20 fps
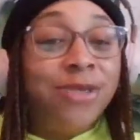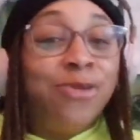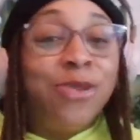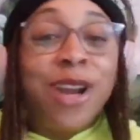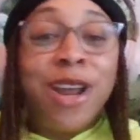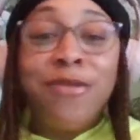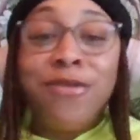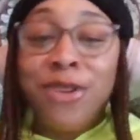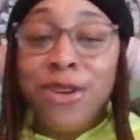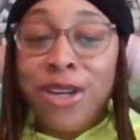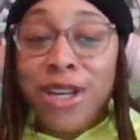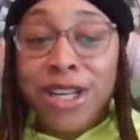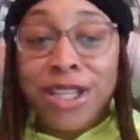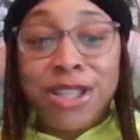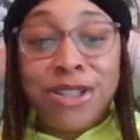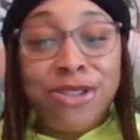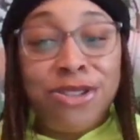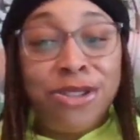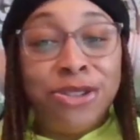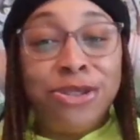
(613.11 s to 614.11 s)
whatever you need
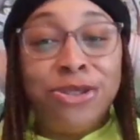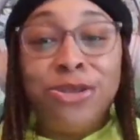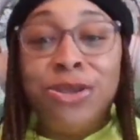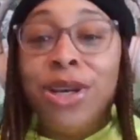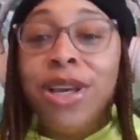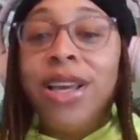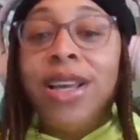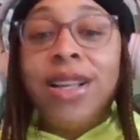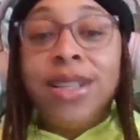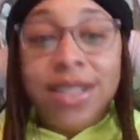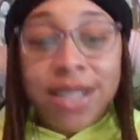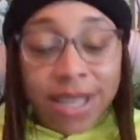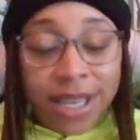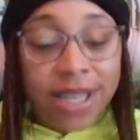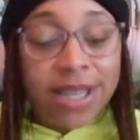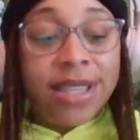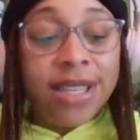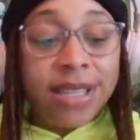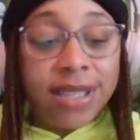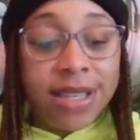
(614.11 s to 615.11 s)
to do to
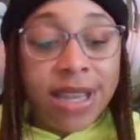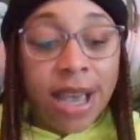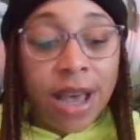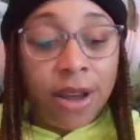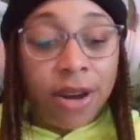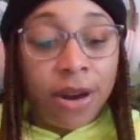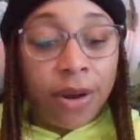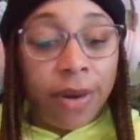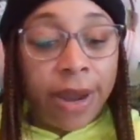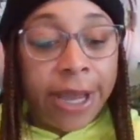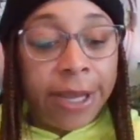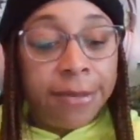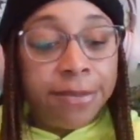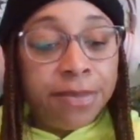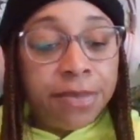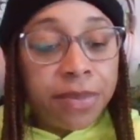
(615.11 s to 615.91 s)
get these down, all right?